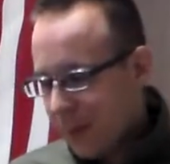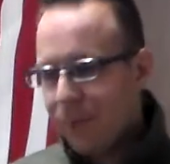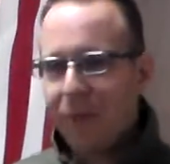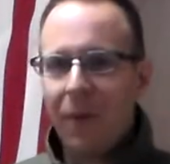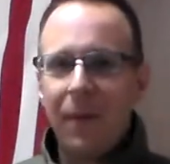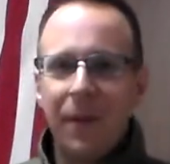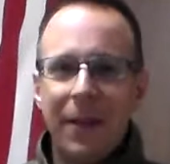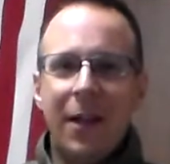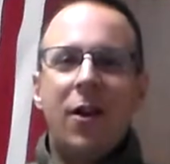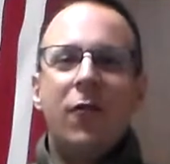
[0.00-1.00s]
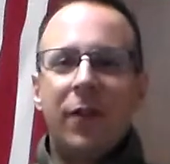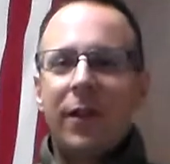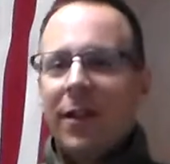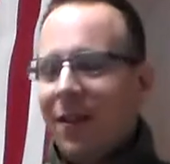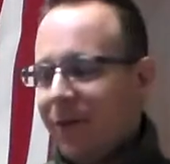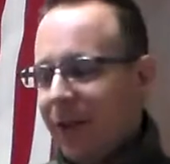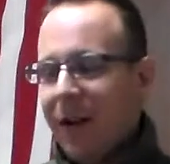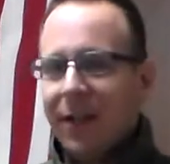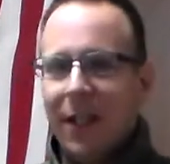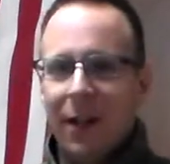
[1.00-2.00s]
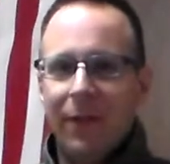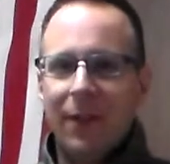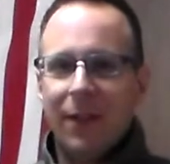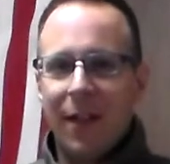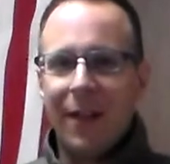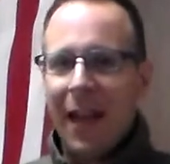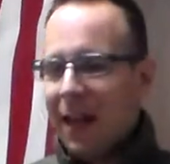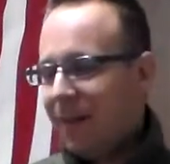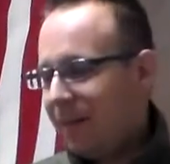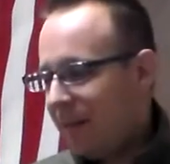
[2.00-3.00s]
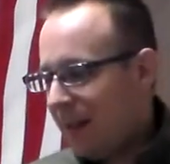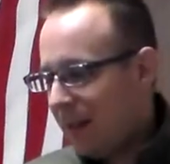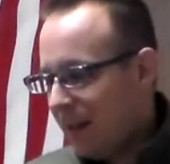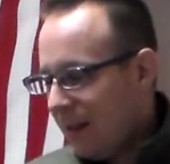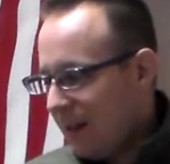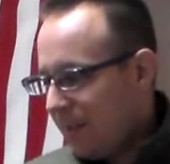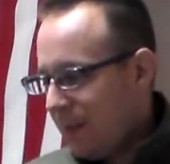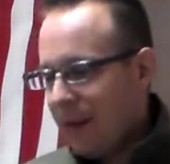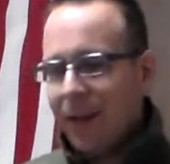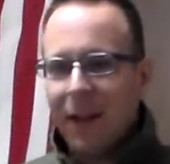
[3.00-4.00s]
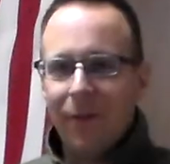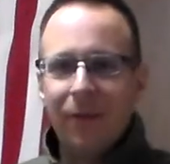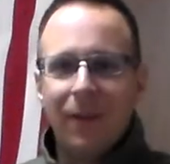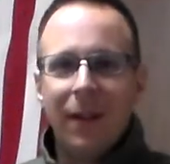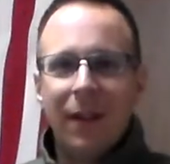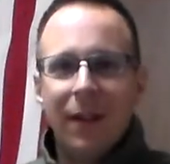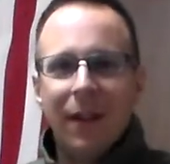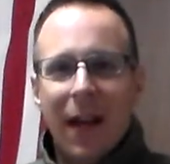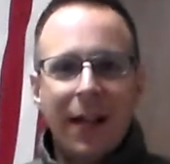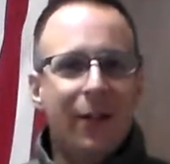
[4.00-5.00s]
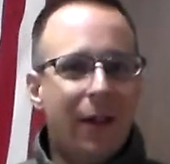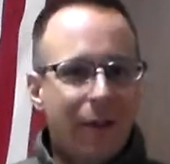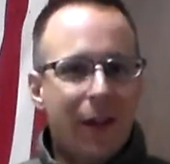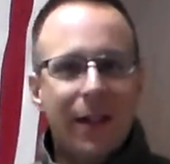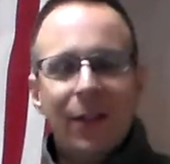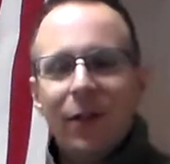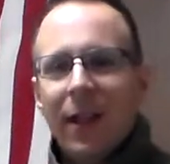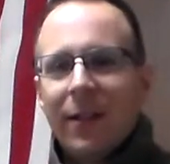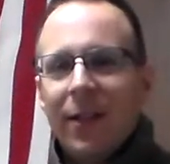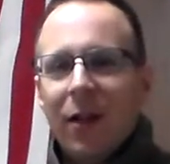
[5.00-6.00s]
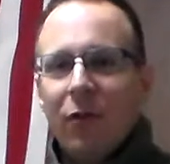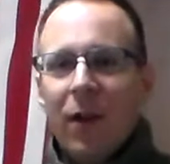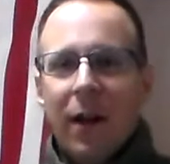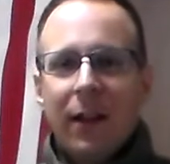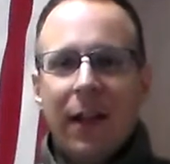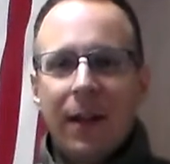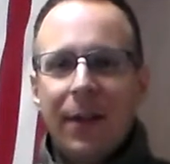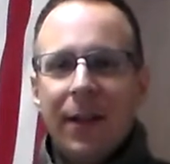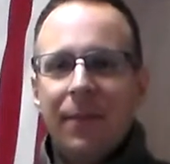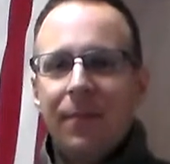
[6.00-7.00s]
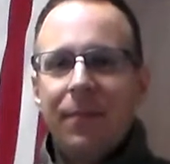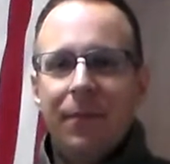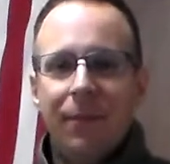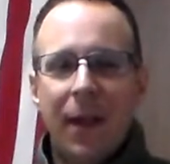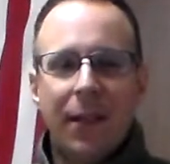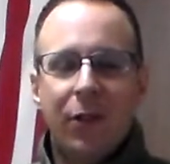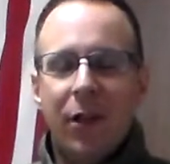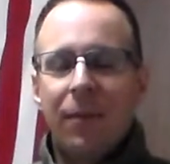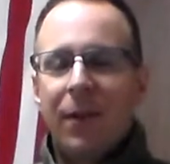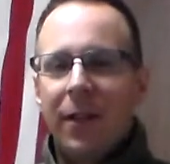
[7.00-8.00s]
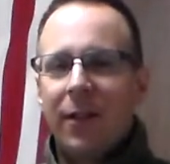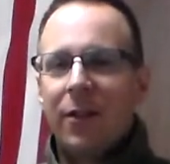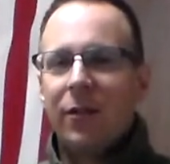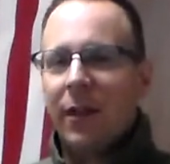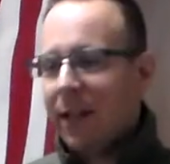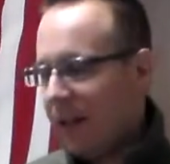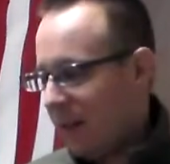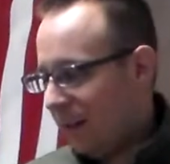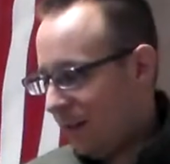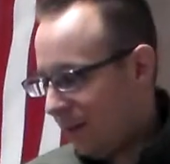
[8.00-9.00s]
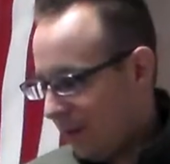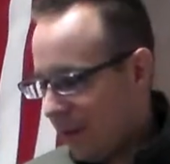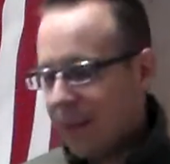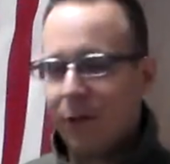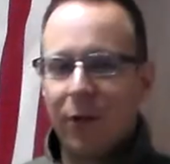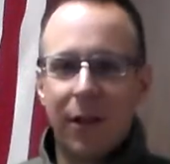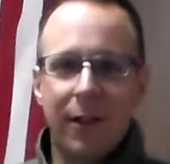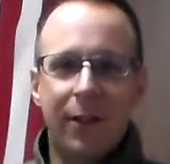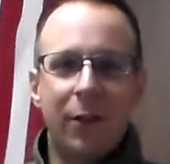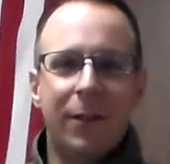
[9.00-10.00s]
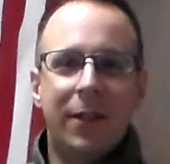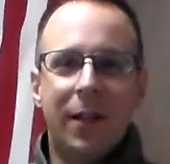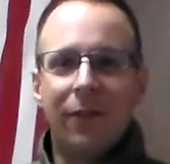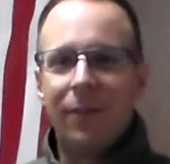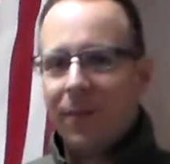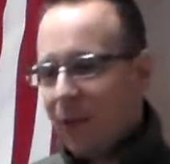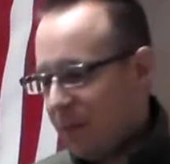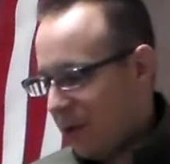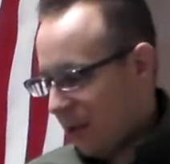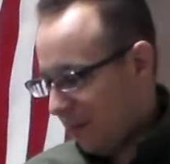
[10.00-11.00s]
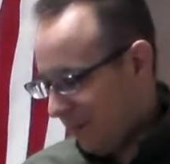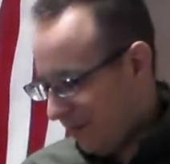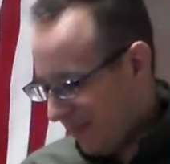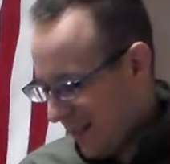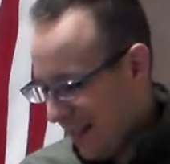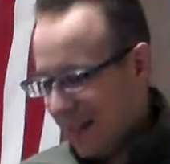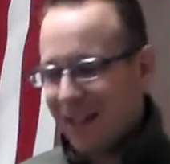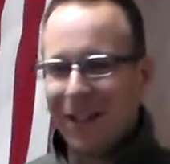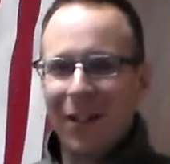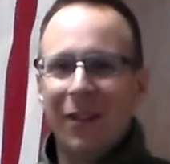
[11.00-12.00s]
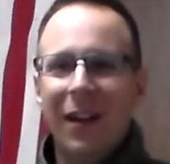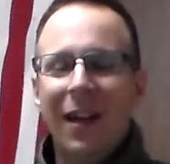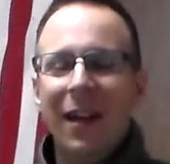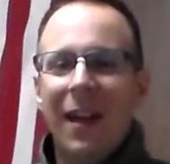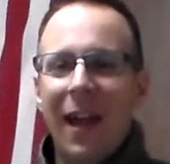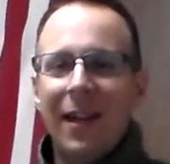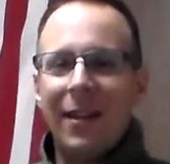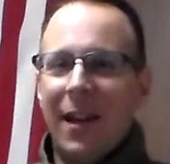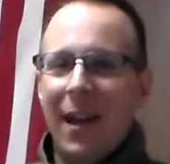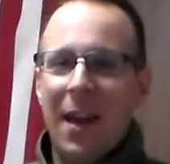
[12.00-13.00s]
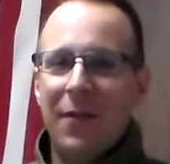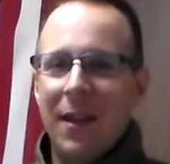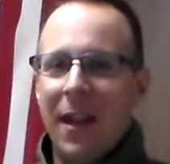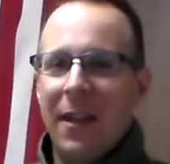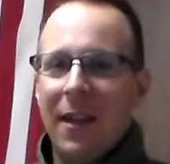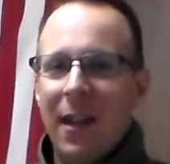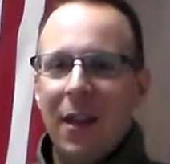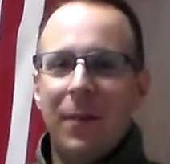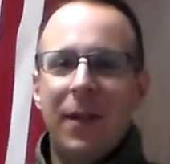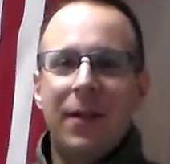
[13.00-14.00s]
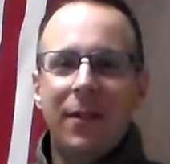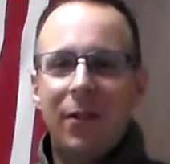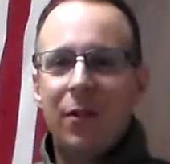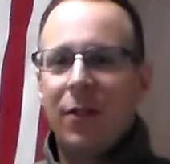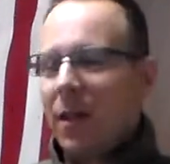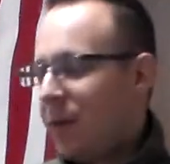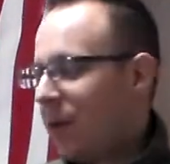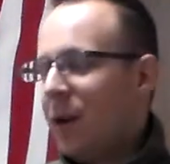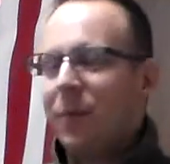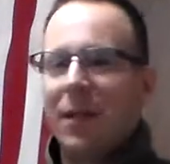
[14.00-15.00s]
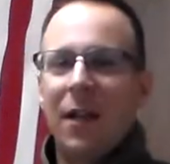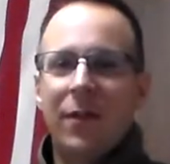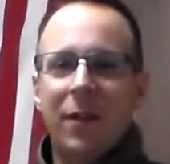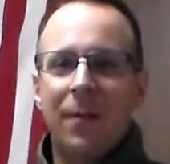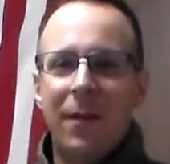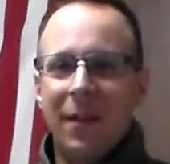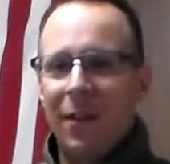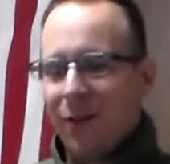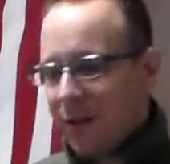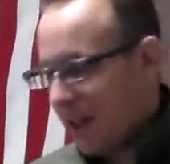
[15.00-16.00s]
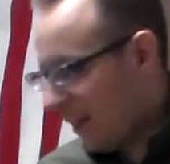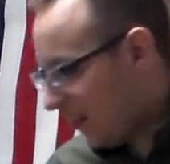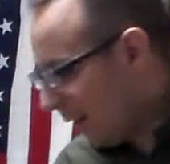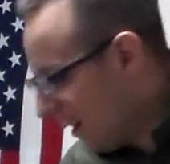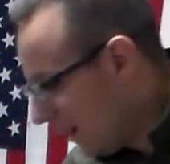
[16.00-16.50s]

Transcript: probably overkill for airsoft, again. But if I do have friends who like to go rock climbing and base jumping and doing, well, I guess you'd call it stupid stuff, stupid shit to get into. And yeah, having a helmet to keep your dome safe is going to be a huge thing.